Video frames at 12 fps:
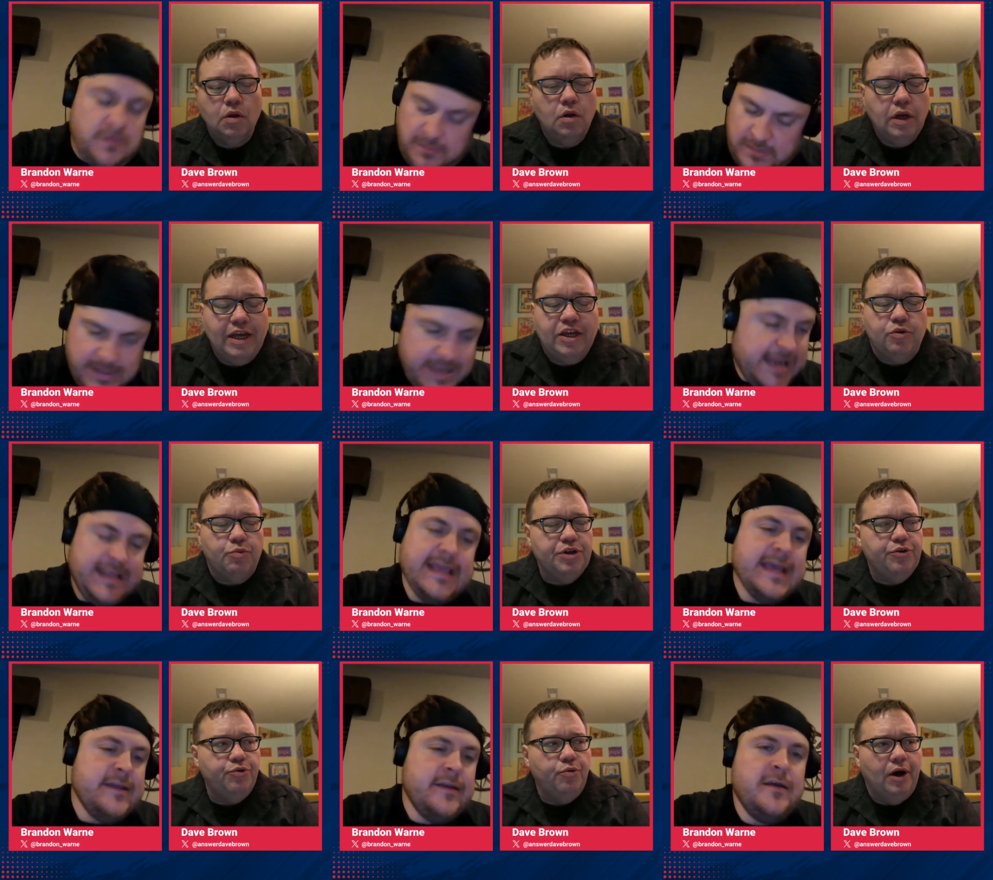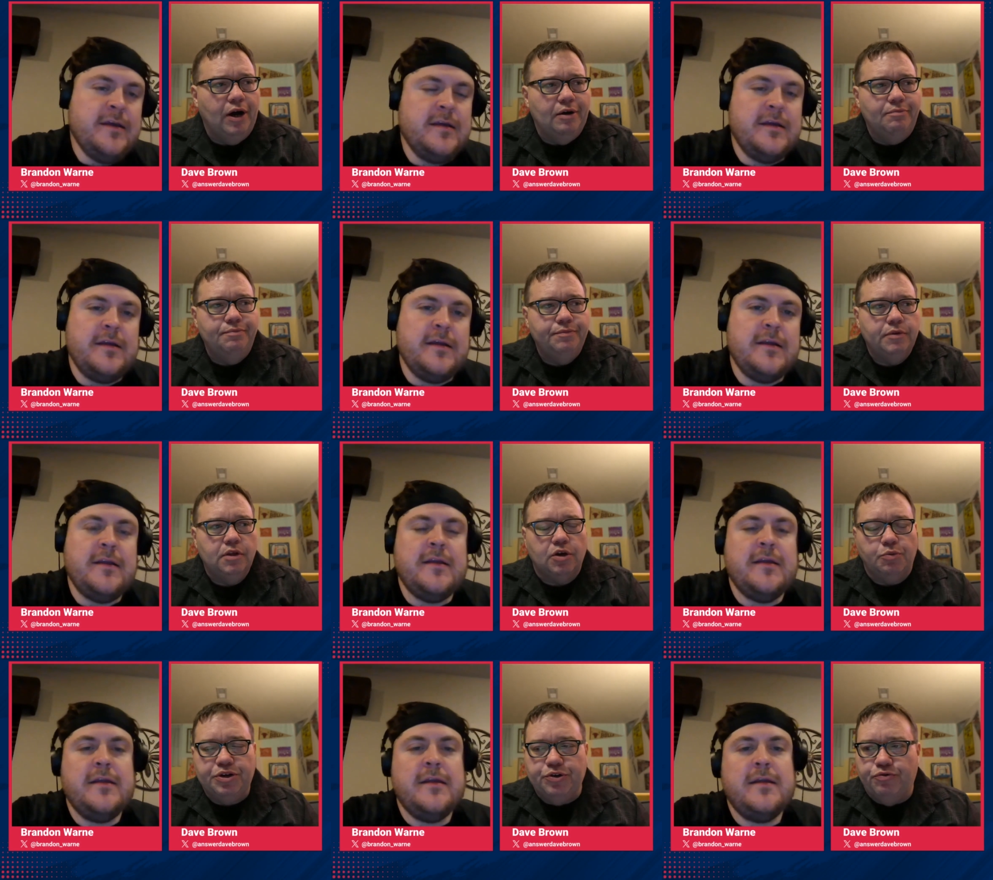Speaker 1: Hey, could we Again. do uh, could
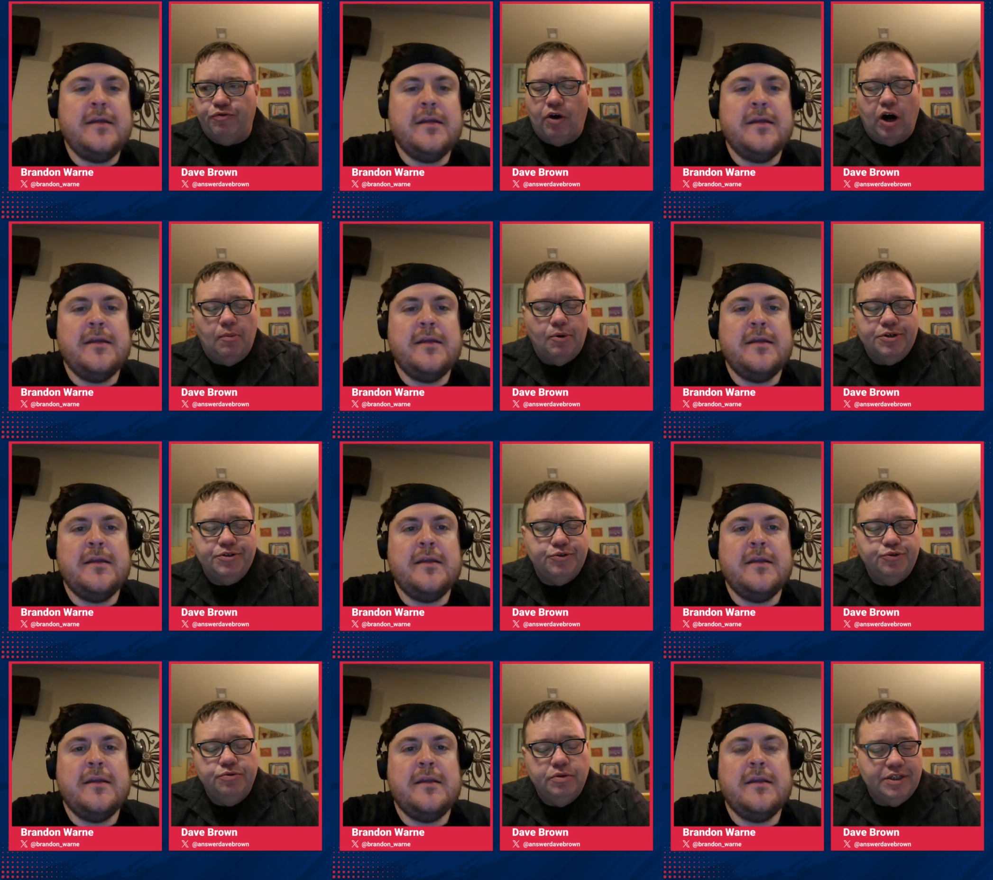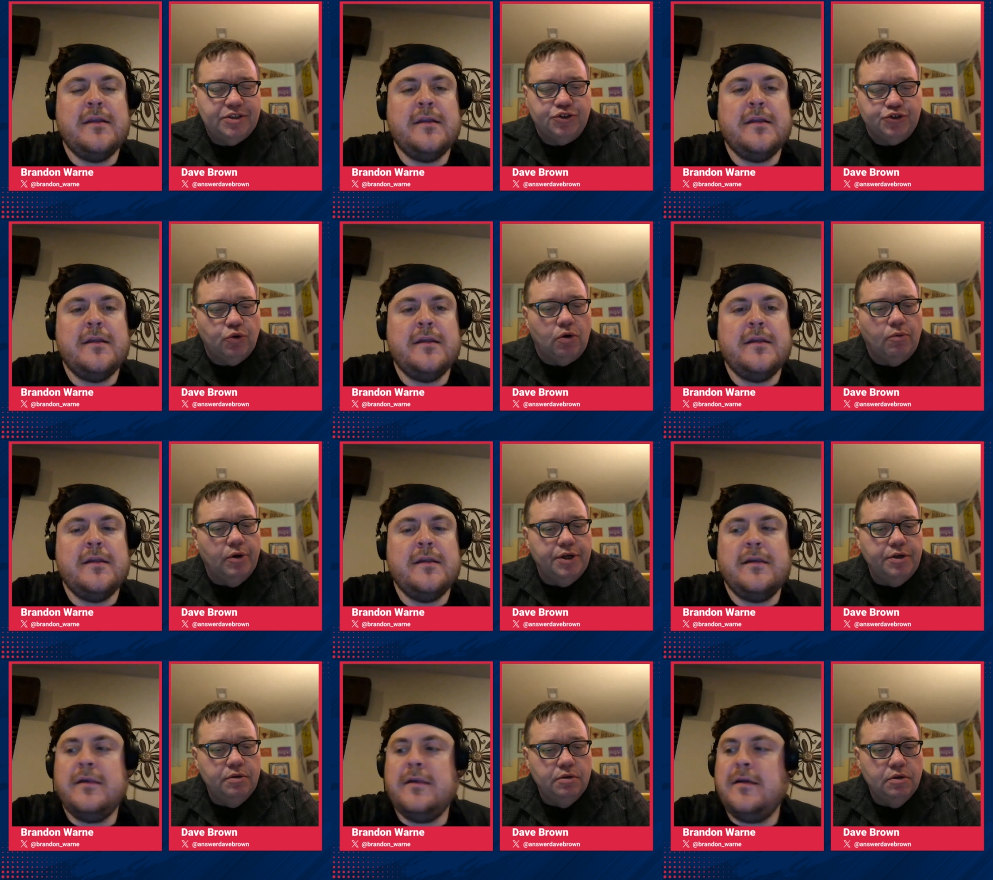we do Farmer too? It's a short
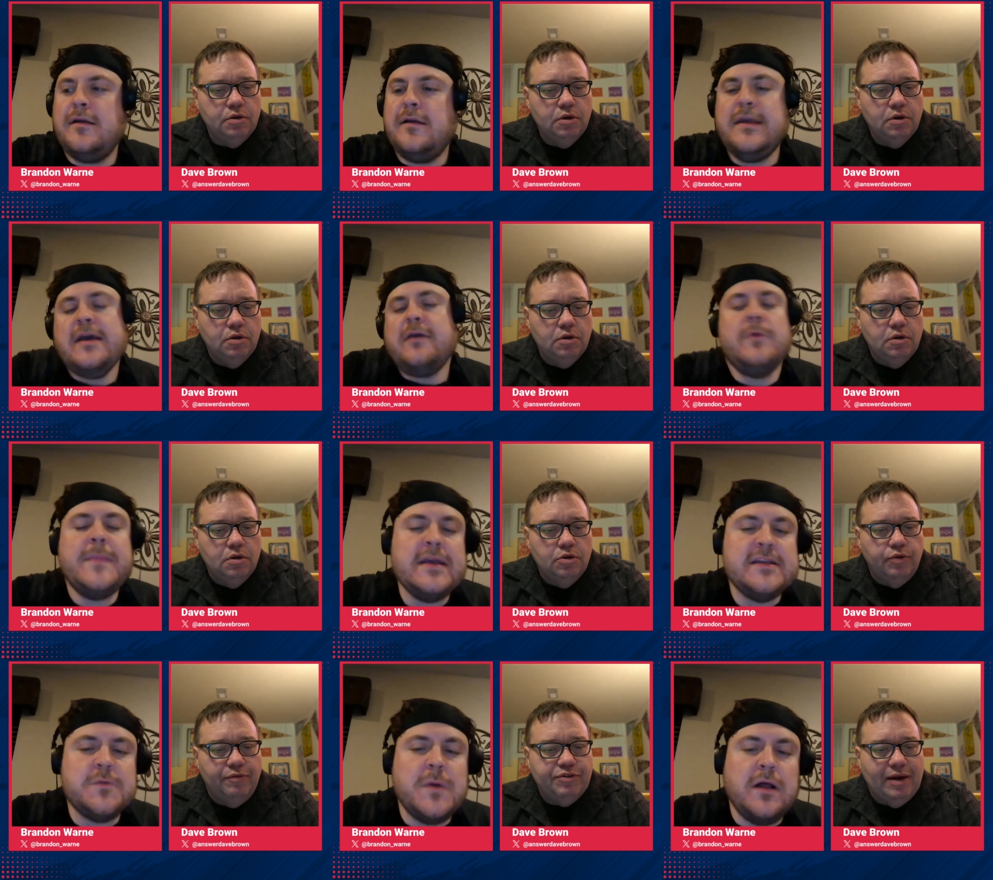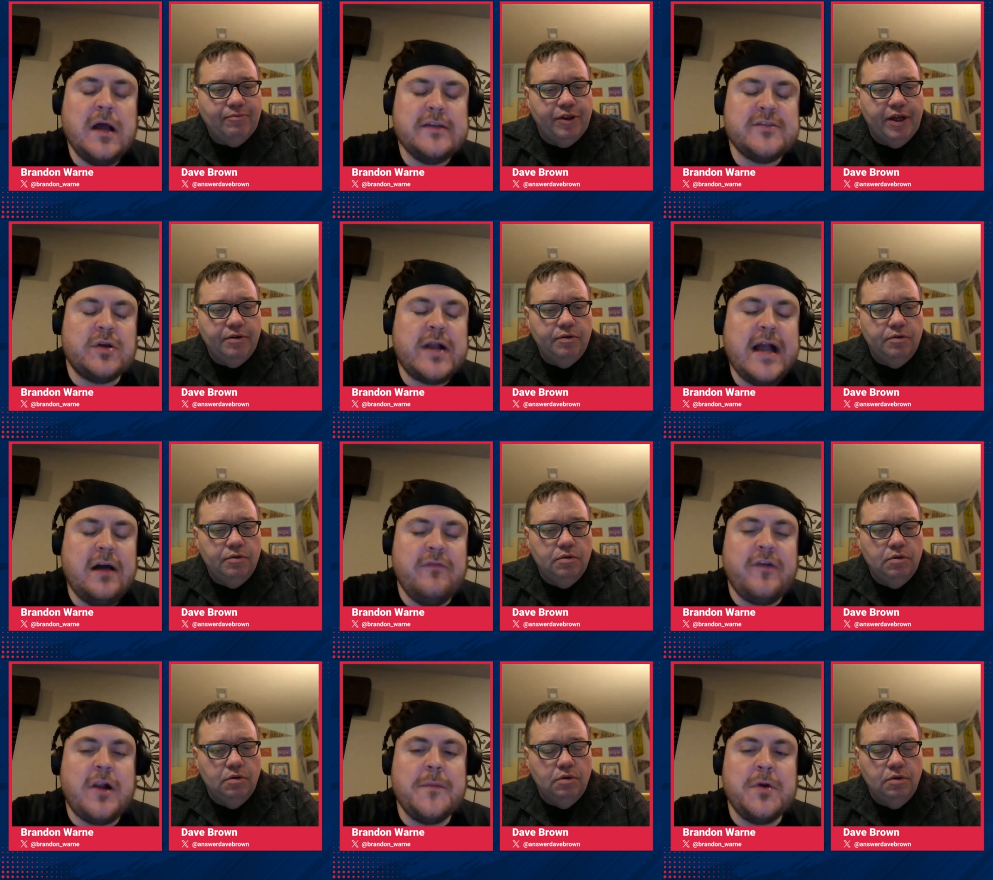one.
Speaker 2: Yeah, we may as well. Uh, so Kyle
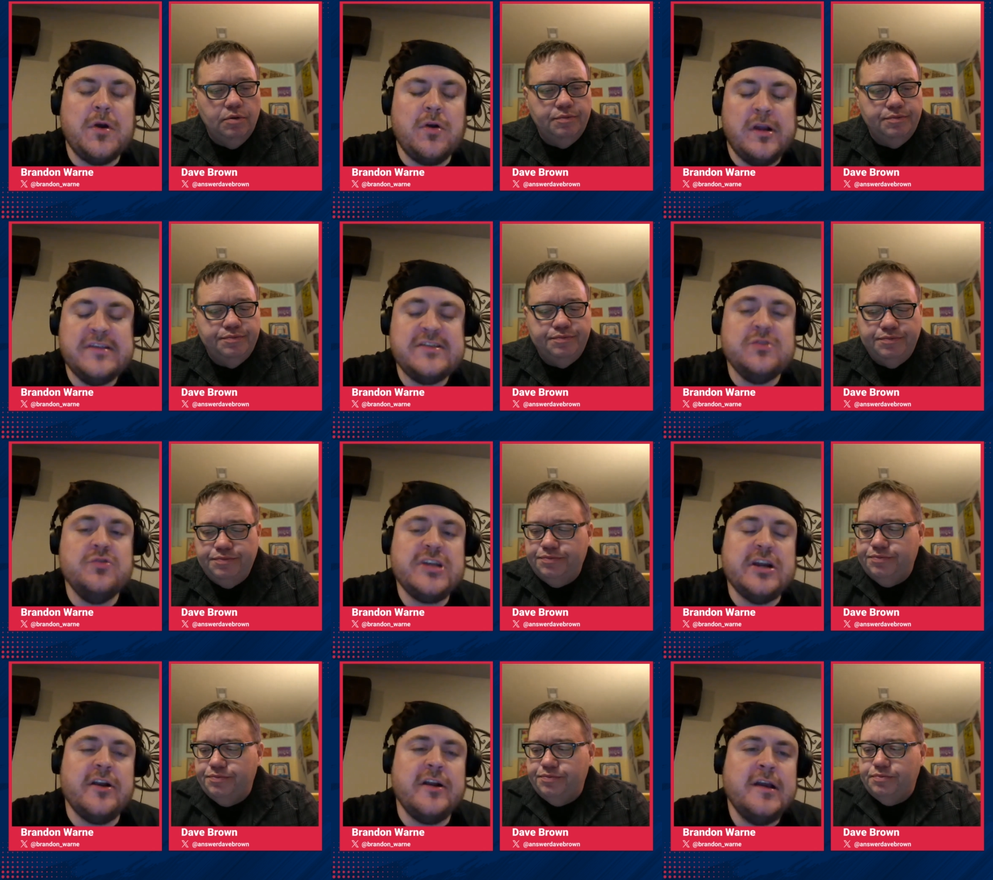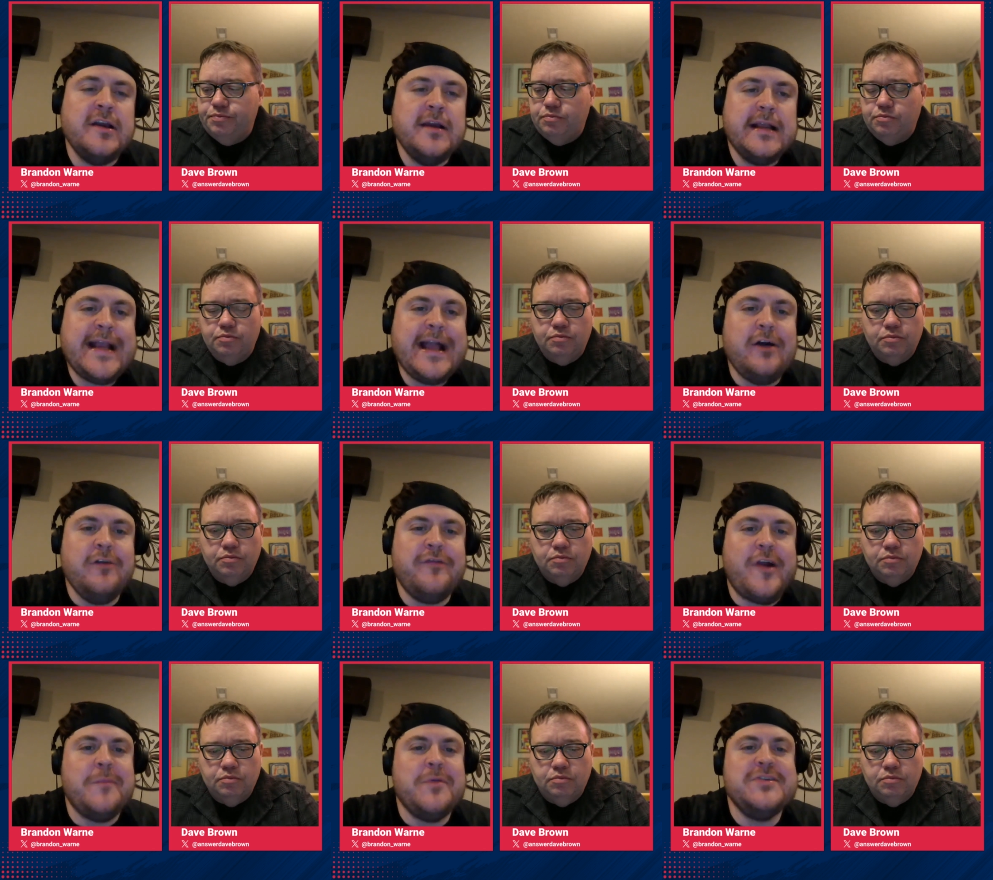Farmer, or as you shared, Kyle
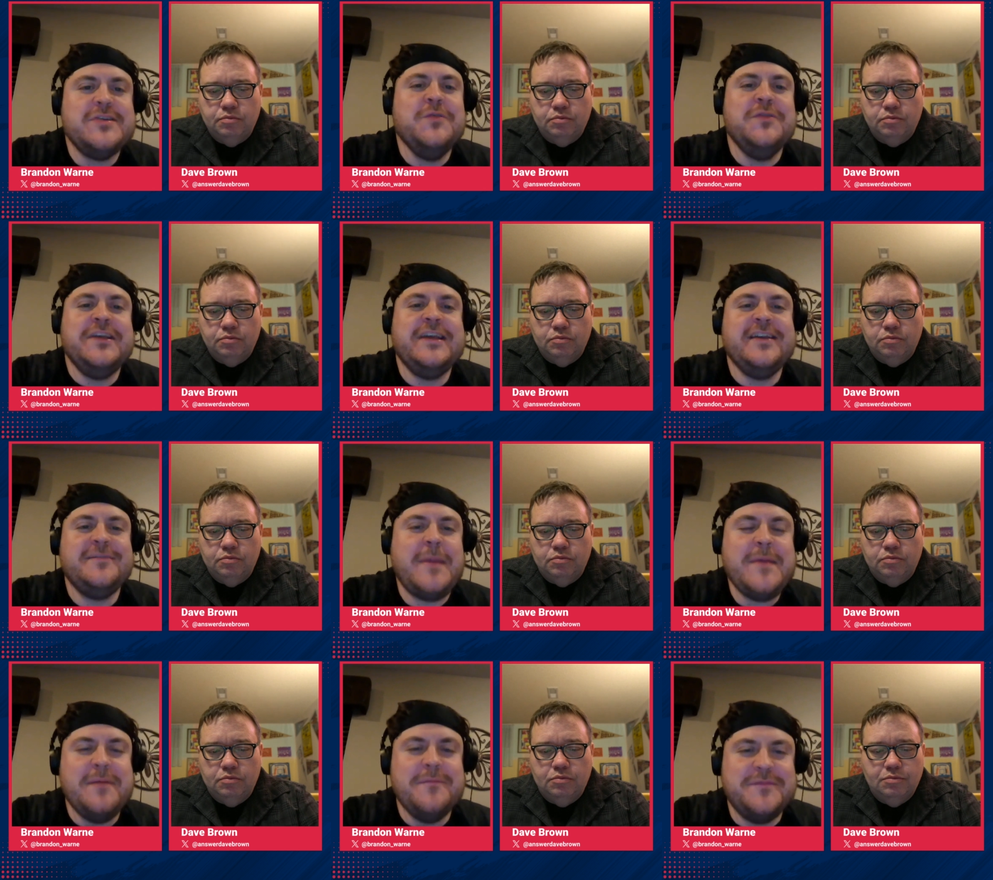Farmer's only. Maybe I'm